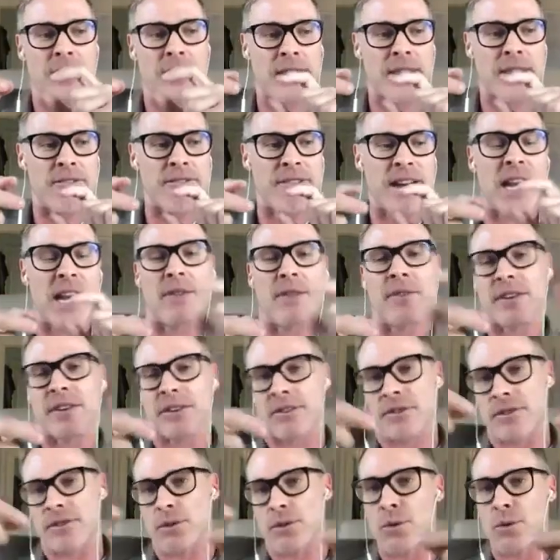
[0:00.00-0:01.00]
the relevant
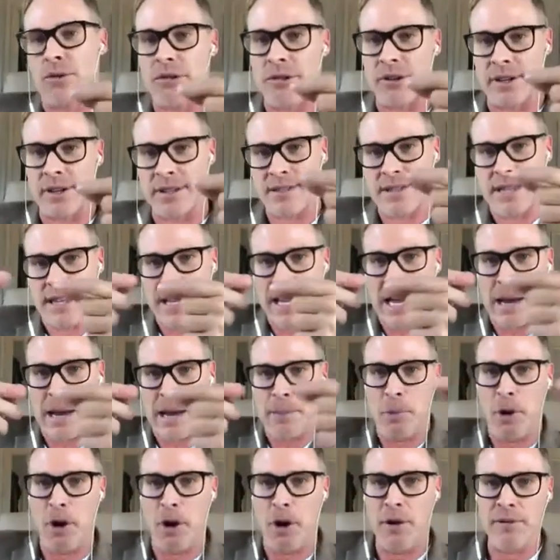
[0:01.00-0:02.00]
stories that come
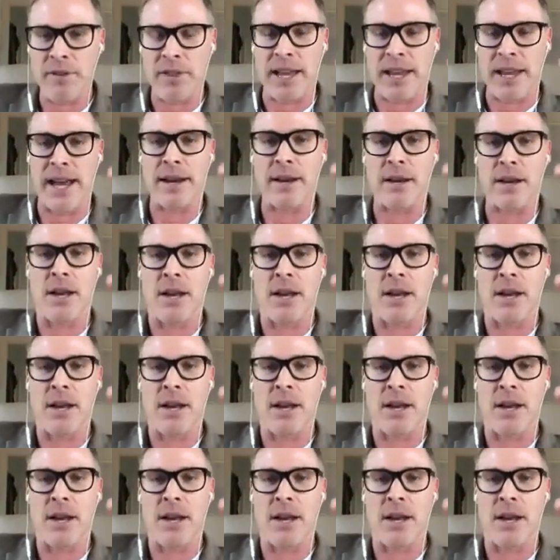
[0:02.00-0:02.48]
off that,